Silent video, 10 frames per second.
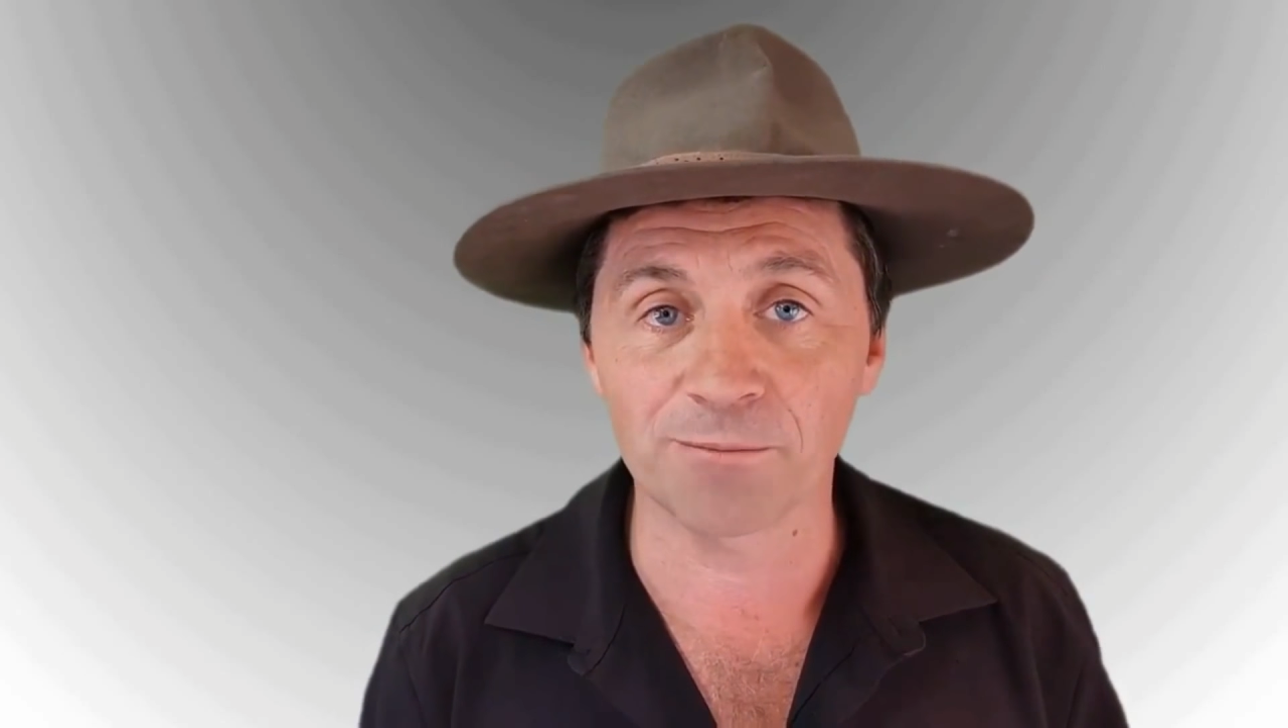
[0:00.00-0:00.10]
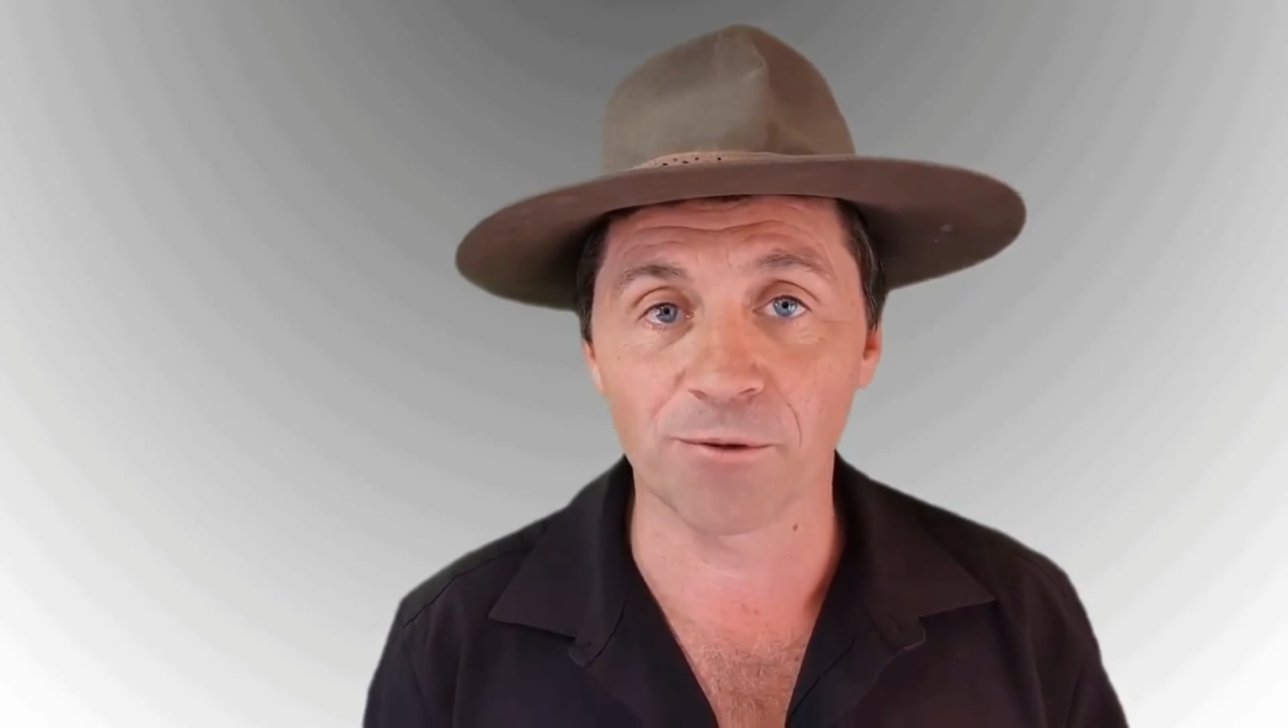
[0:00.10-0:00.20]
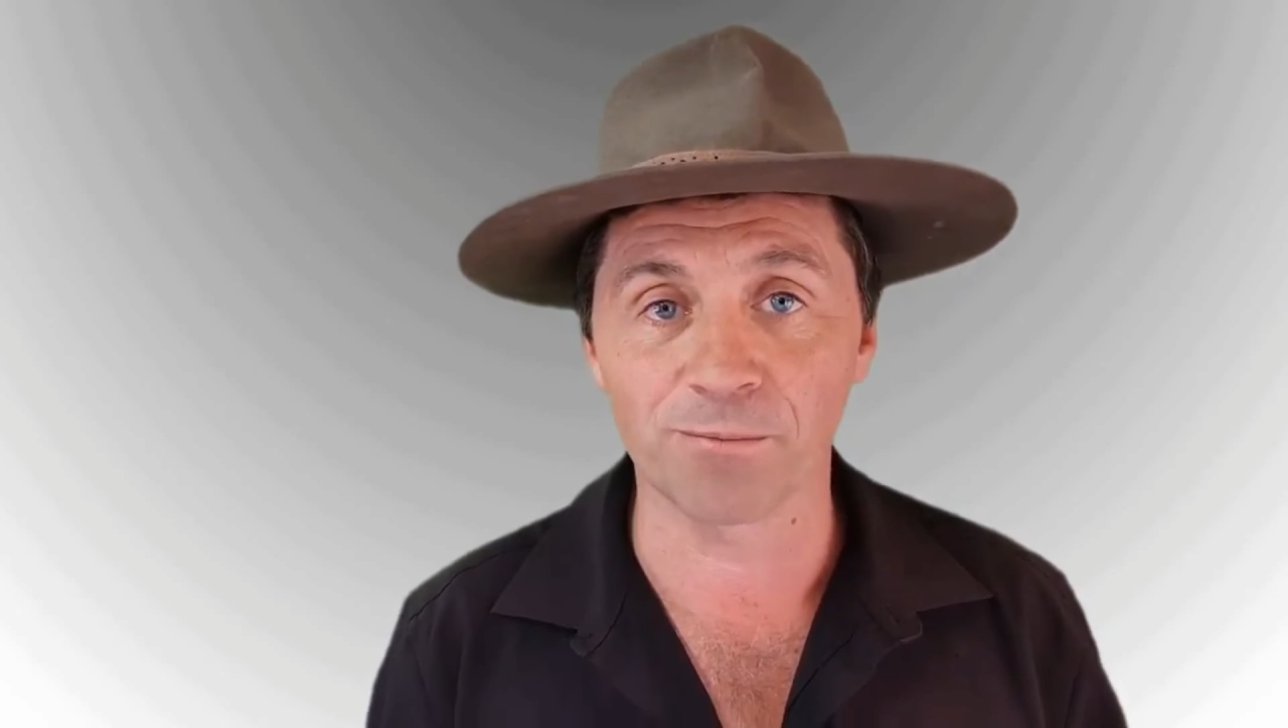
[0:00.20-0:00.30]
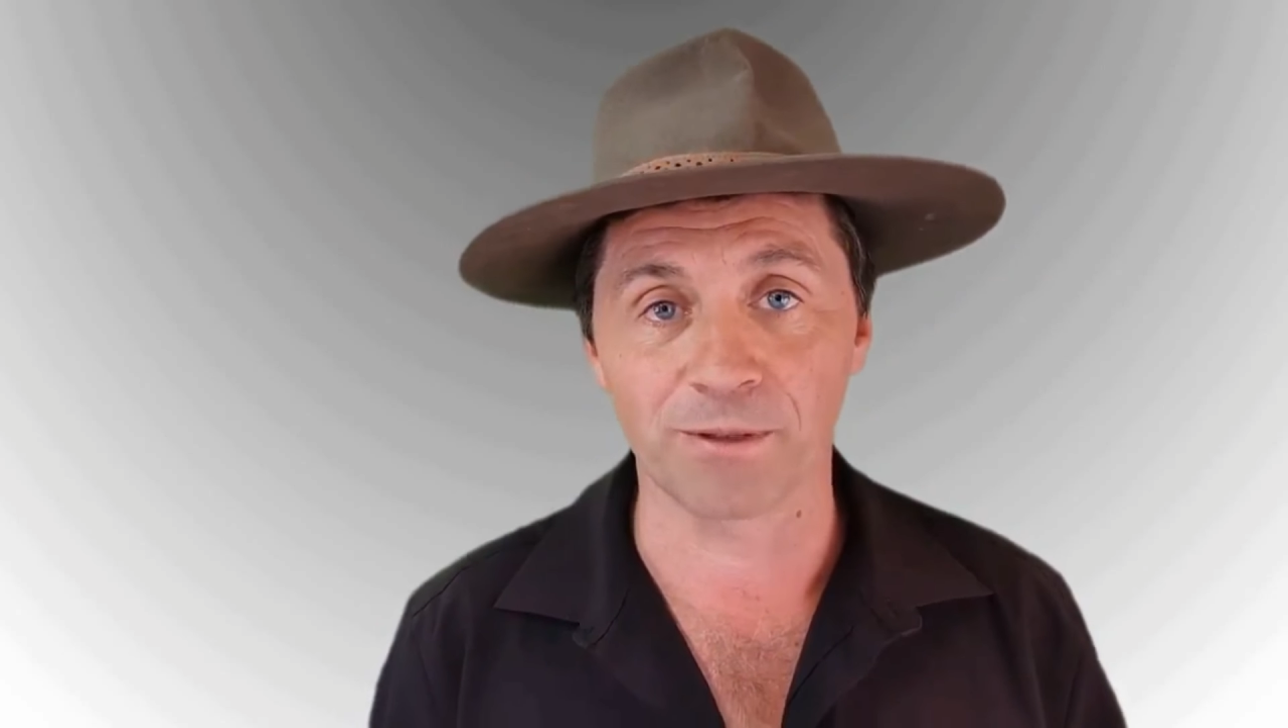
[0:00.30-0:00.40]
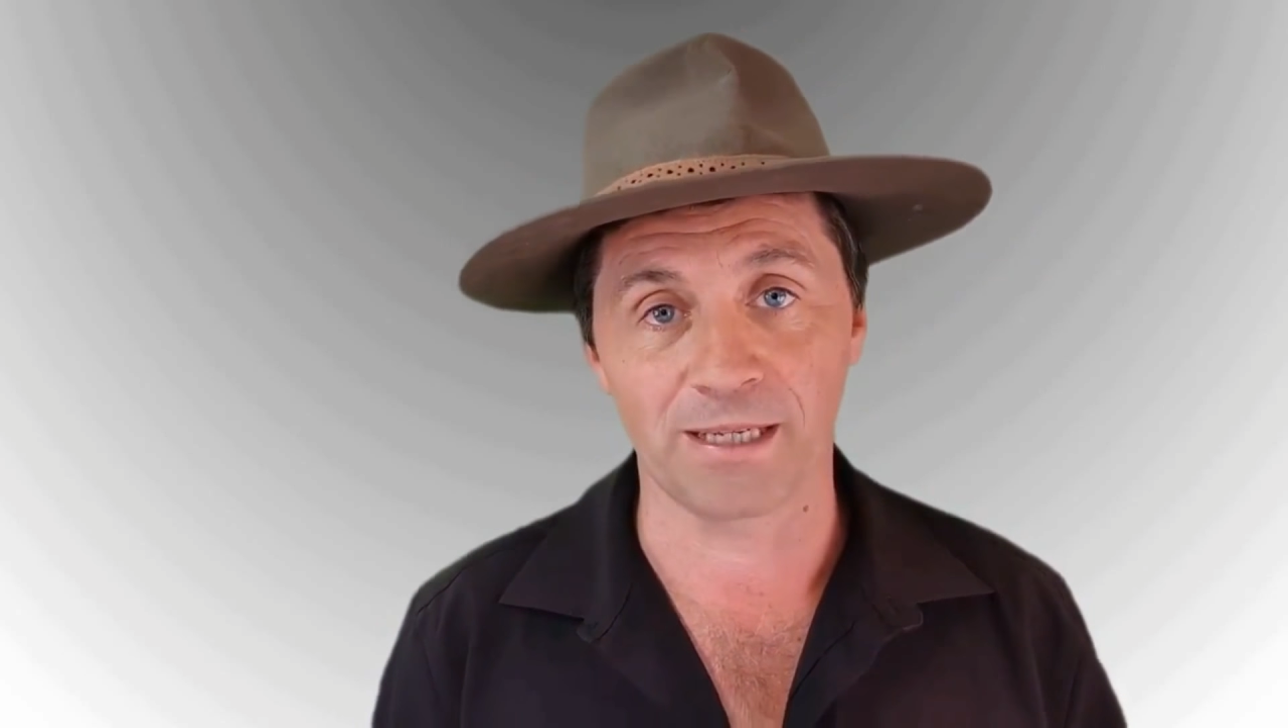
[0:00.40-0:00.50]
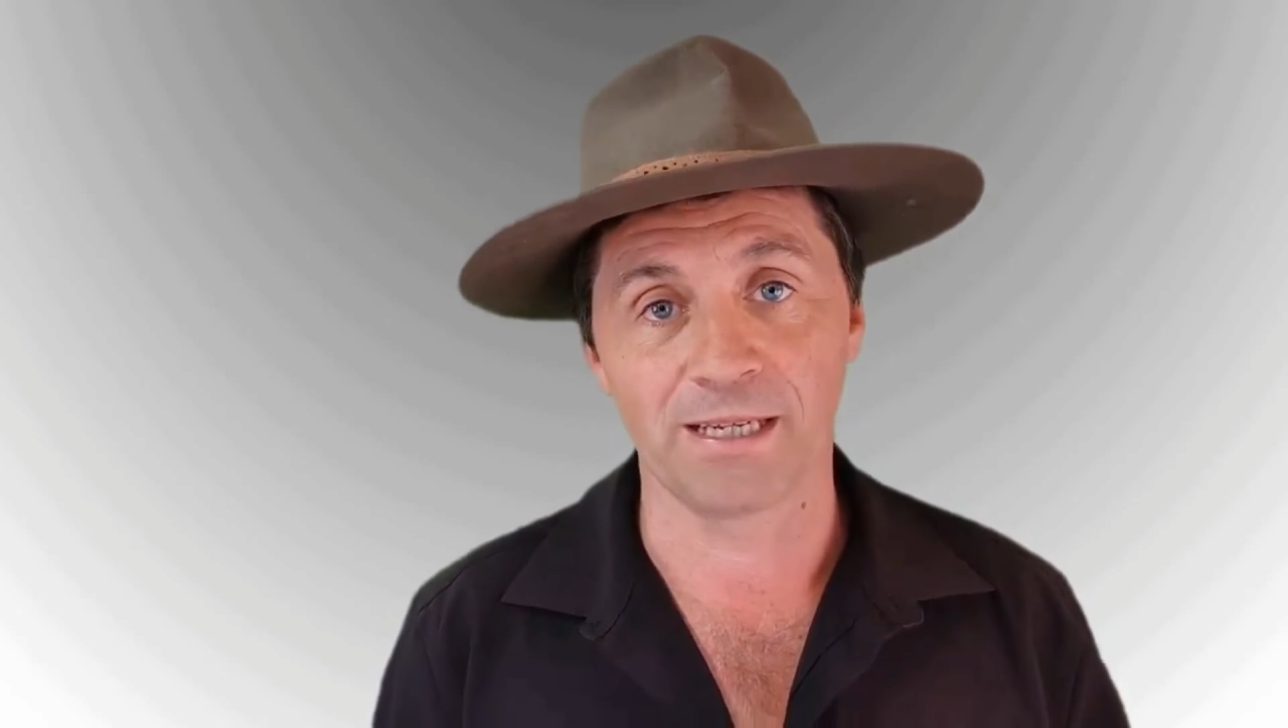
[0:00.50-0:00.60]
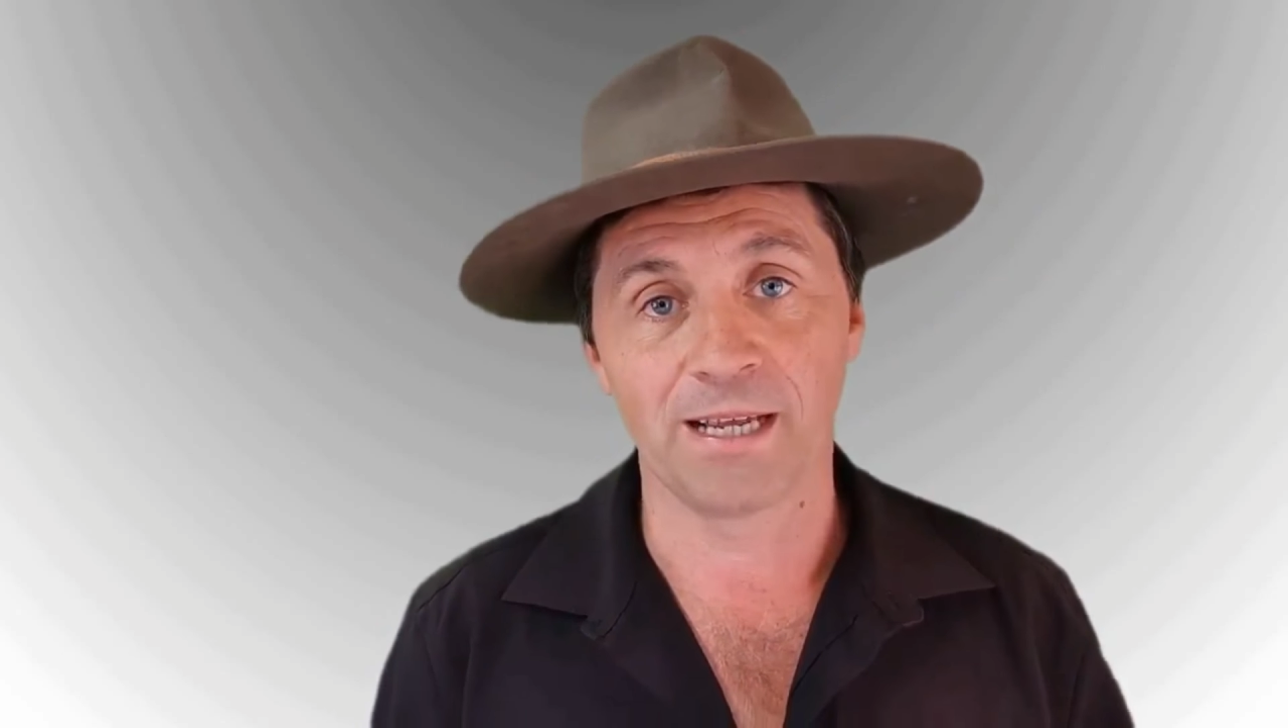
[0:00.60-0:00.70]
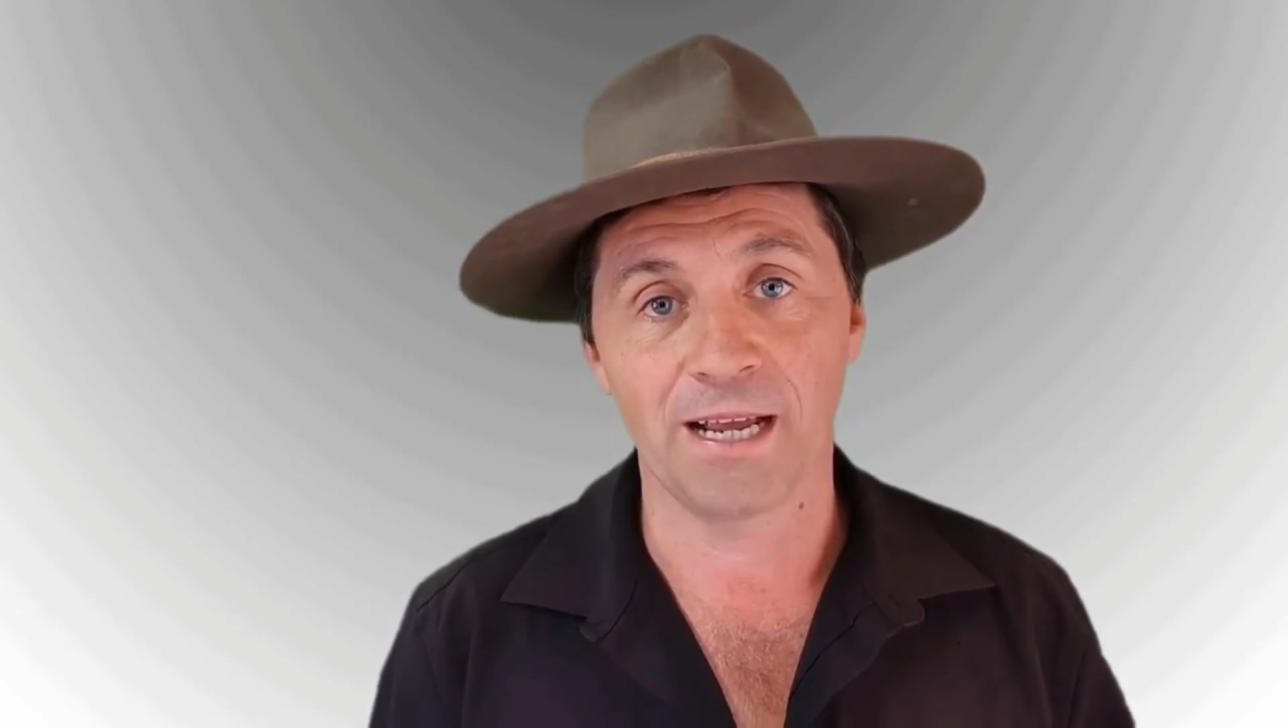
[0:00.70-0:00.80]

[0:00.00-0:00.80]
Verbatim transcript: properly